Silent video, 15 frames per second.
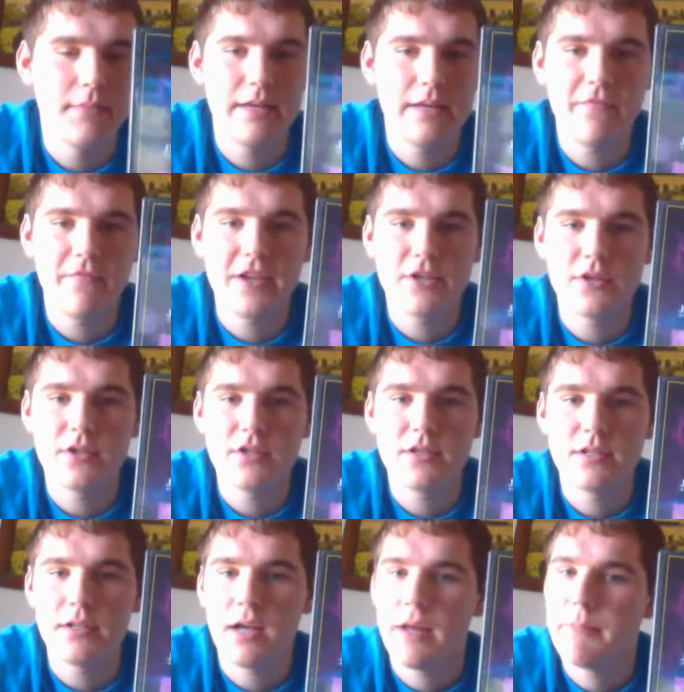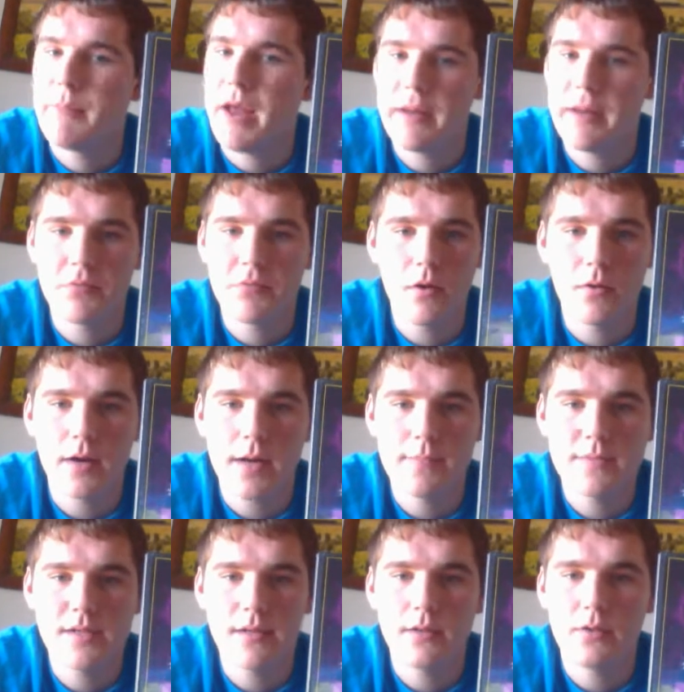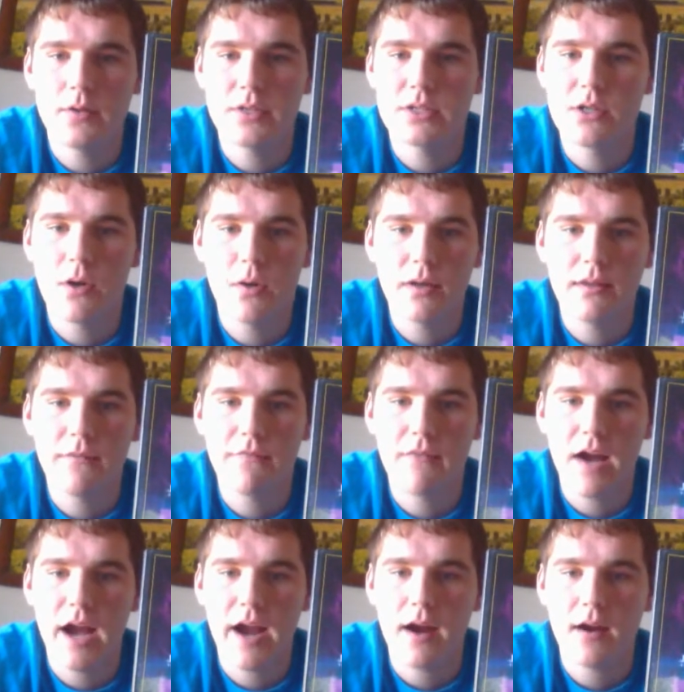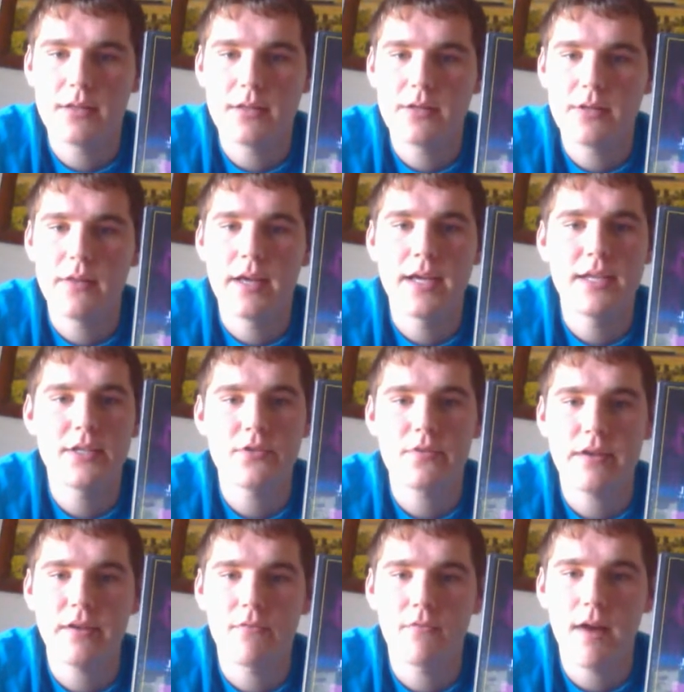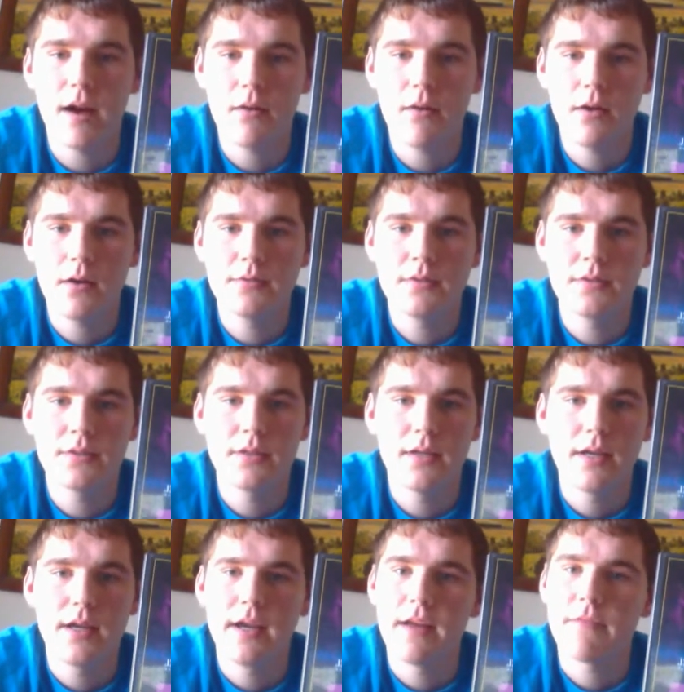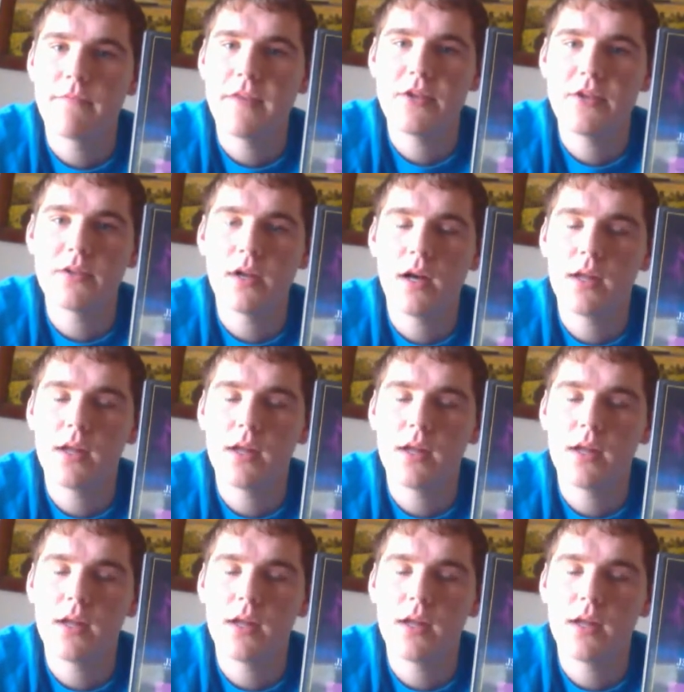It features many programs, including Stoking the Fire to the History of Railroads. It features